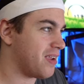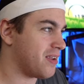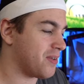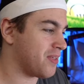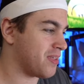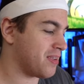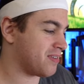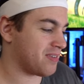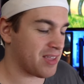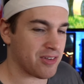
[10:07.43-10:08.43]
you know,
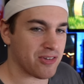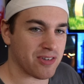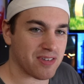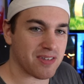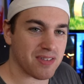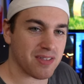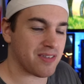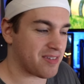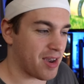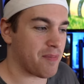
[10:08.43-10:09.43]
they just
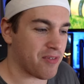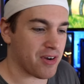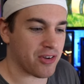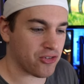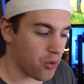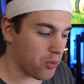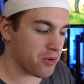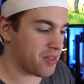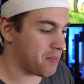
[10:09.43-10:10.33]
set up for a controller.